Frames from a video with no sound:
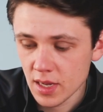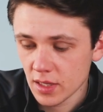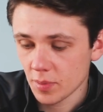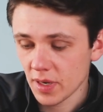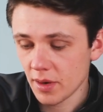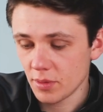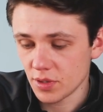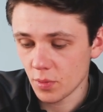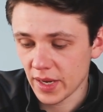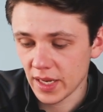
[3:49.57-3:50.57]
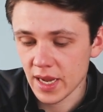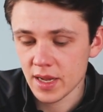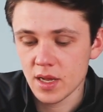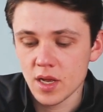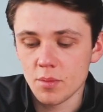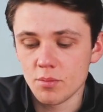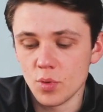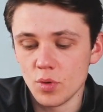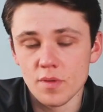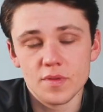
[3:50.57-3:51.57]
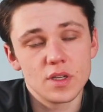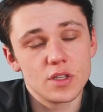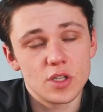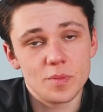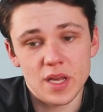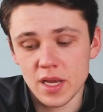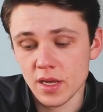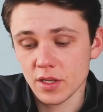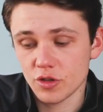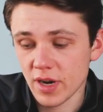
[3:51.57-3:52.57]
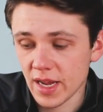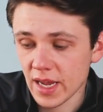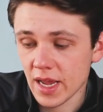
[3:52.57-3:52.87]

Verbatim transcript: the player who's the winger moves to be the striker,